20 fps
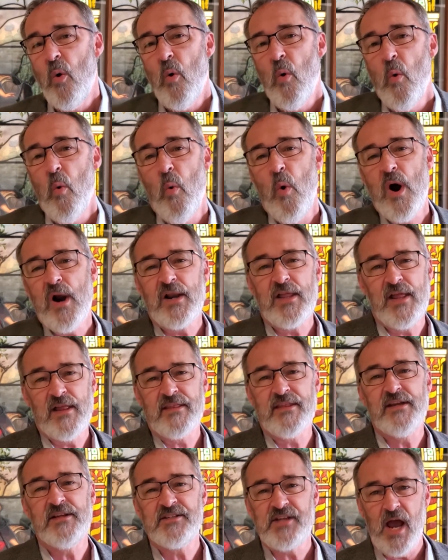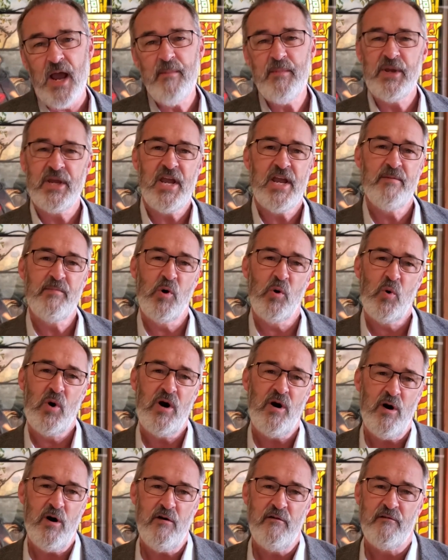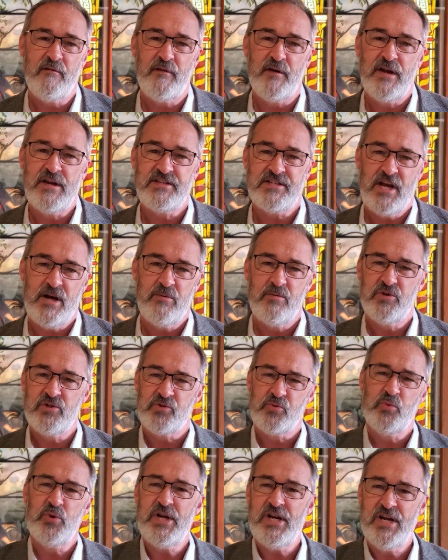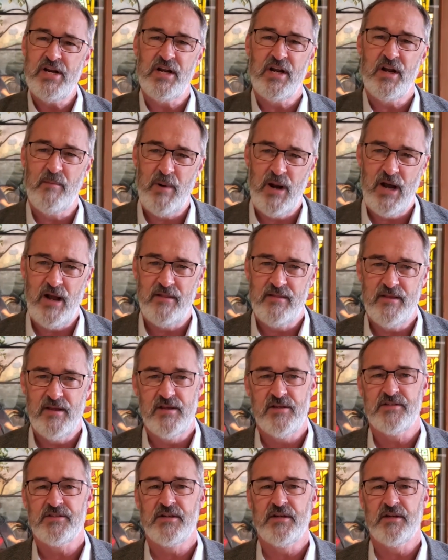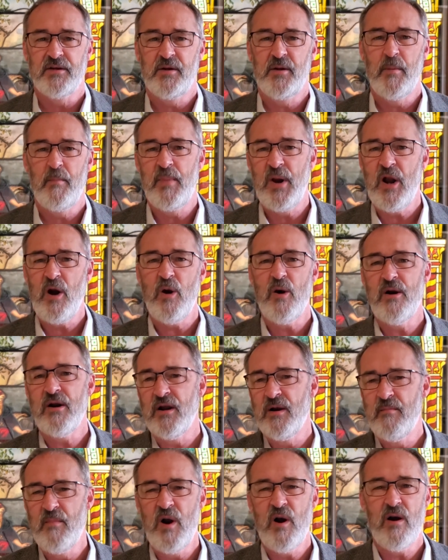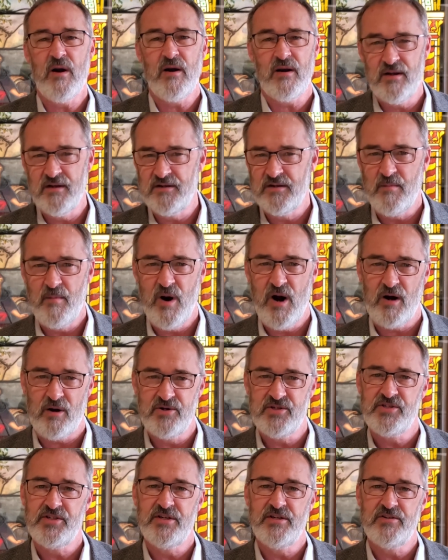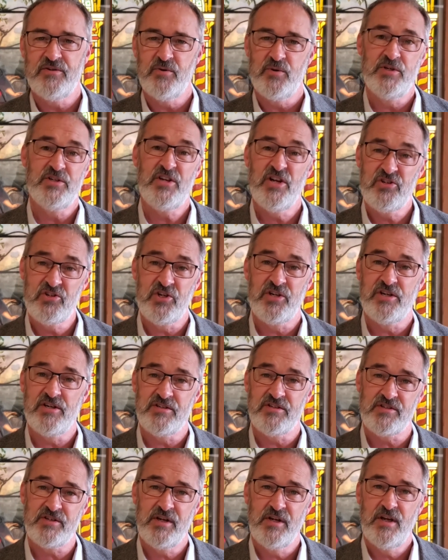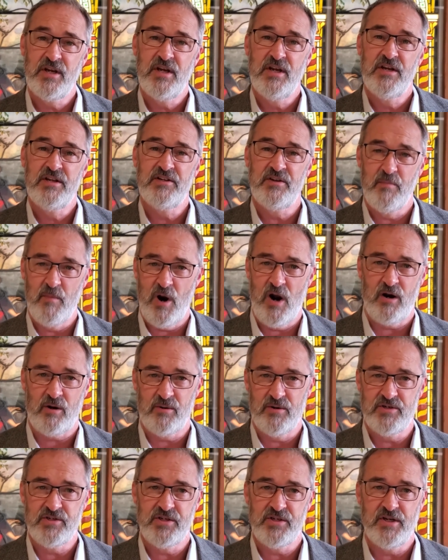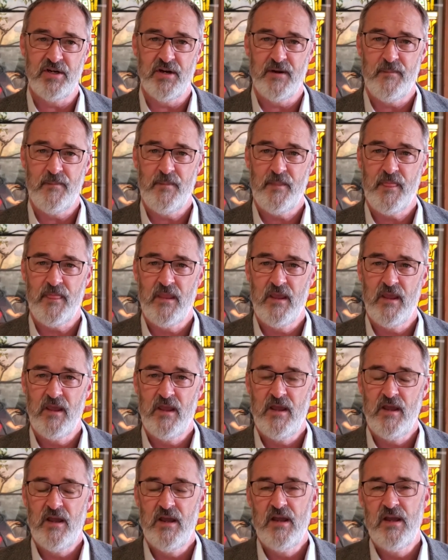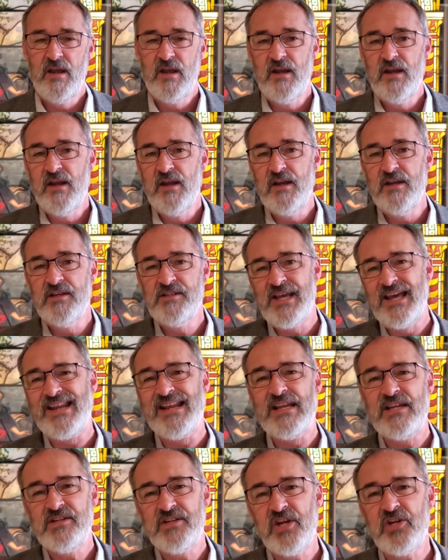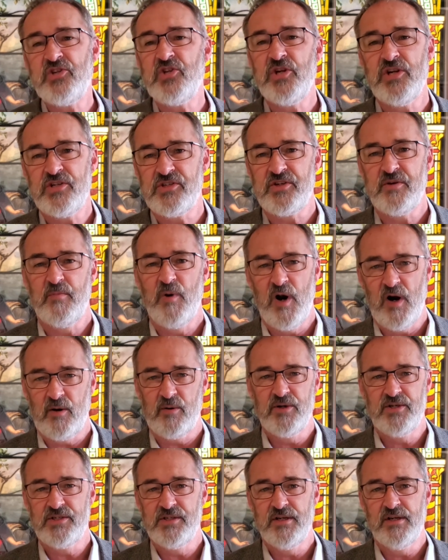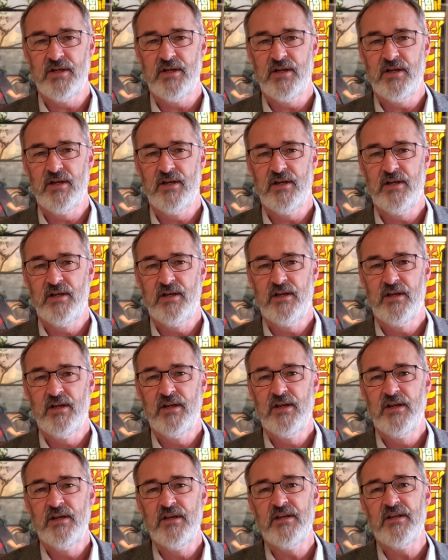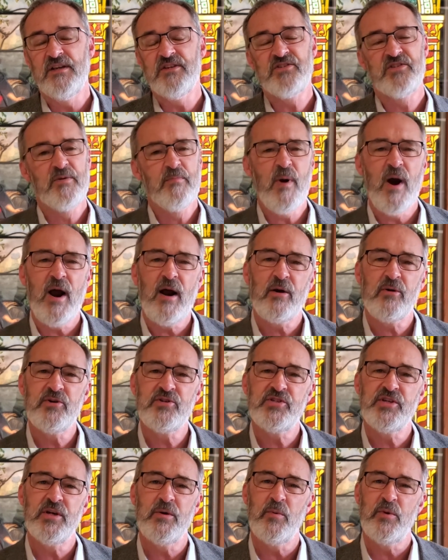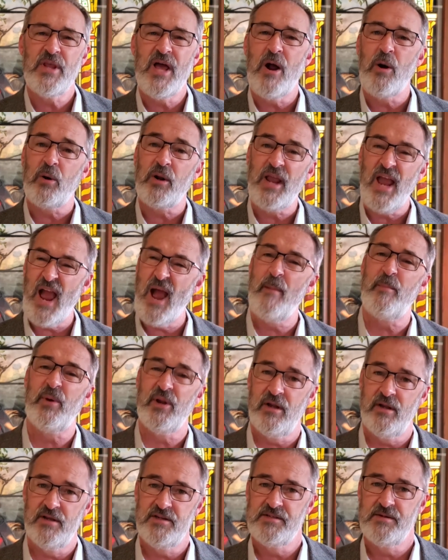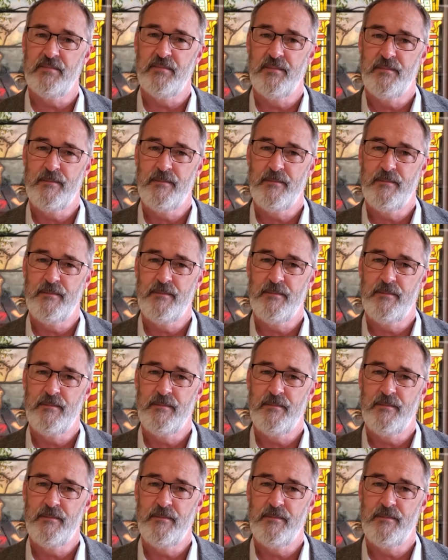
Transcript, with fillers: One of the things I became aware of as I was reading about this and comparing American democracy to indigenous democracy is that indigenous democracy is democracy without capitalism.